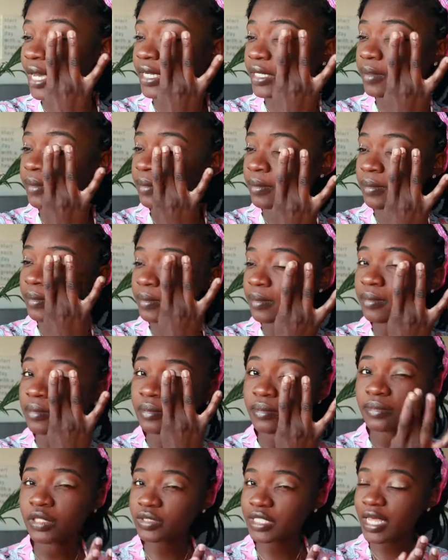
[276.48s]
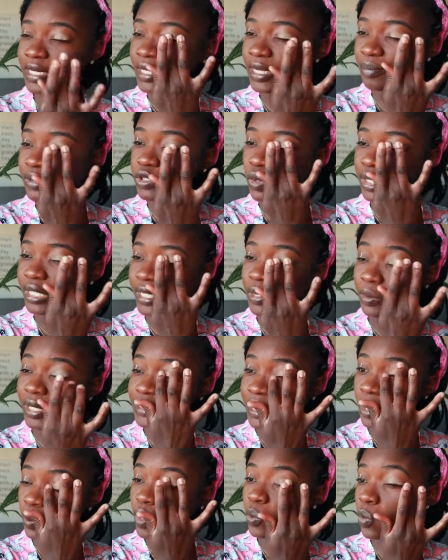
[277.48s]
So I'm gonna use it on my eyes
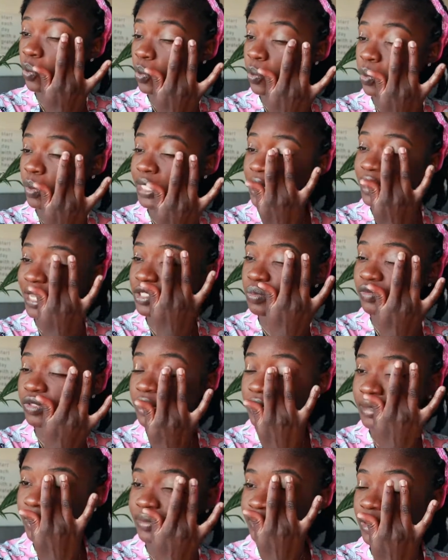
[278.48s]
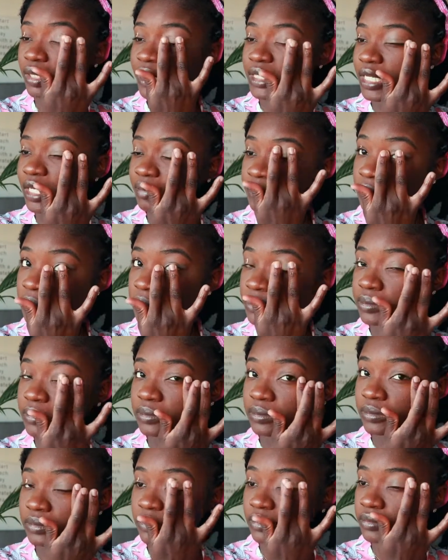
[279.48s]
as like a
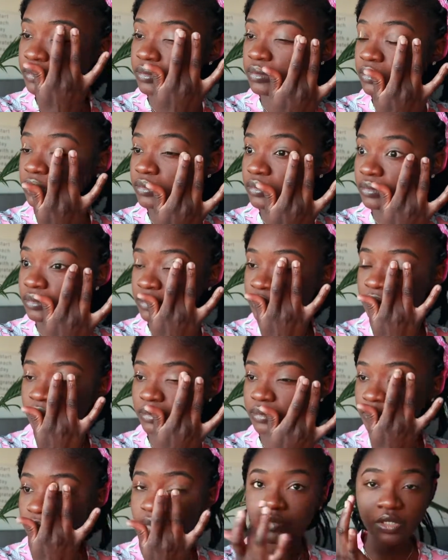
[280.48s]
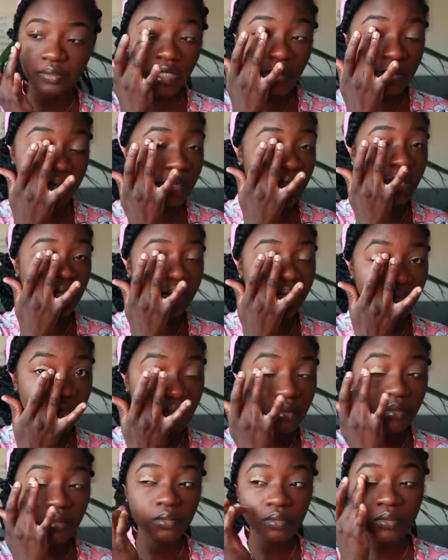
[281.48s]
base, and then I'm gonna put
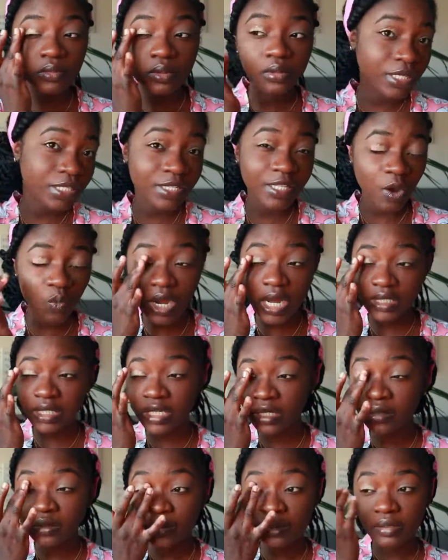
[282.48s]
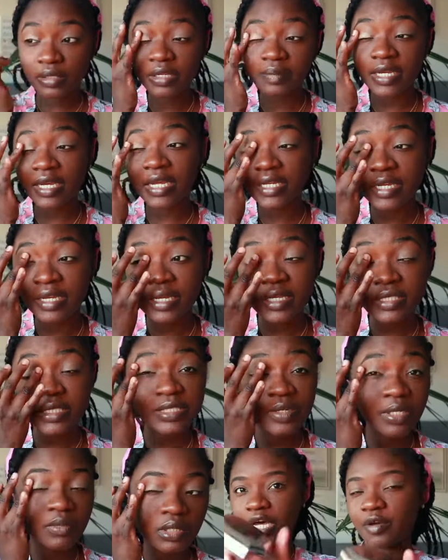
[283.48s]
my colors on top of
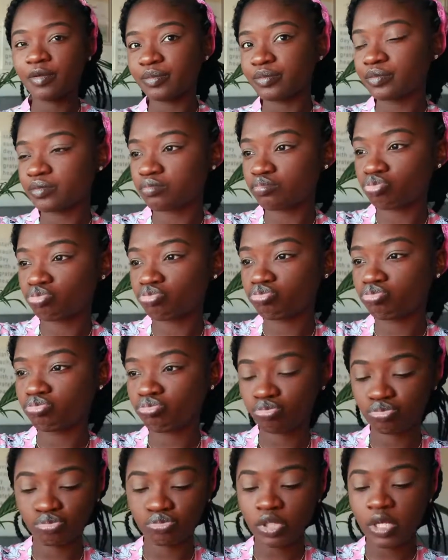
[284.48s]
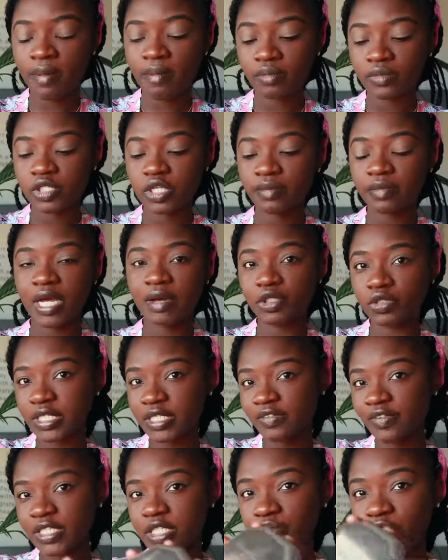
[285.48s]
that. I just want to set the
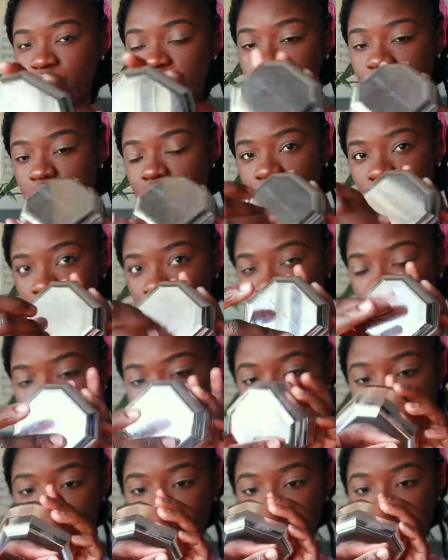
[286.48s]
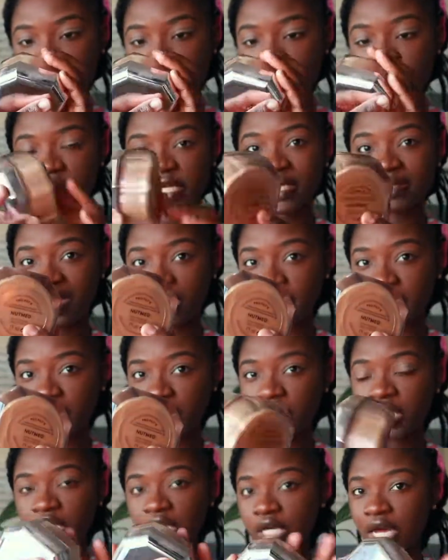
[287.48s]
concealer that I put on top of
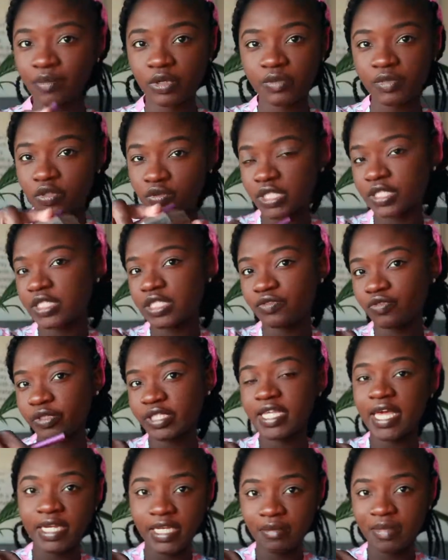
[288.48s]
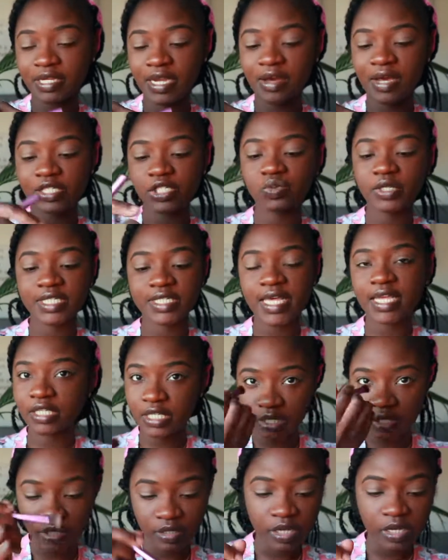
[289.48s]
my eyes so it doesn't like move
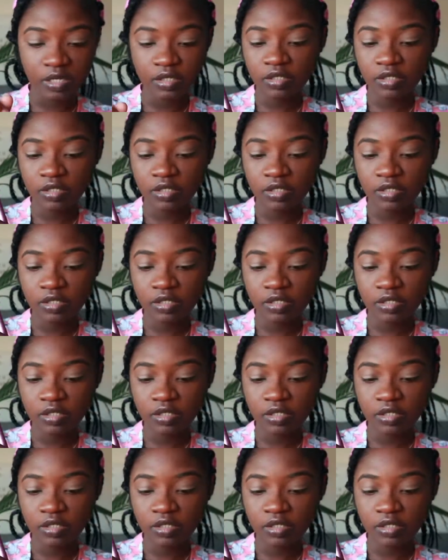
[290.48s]
too much.